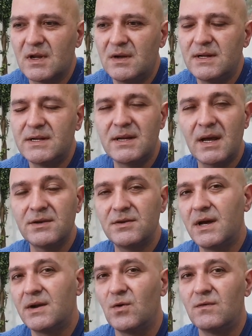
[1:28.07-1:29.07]

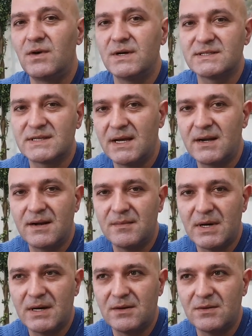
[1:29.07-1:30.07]
get overexcited
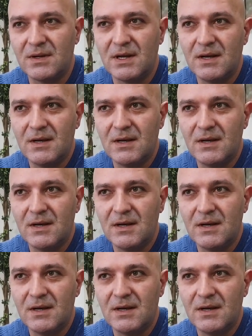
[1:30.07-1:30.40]
about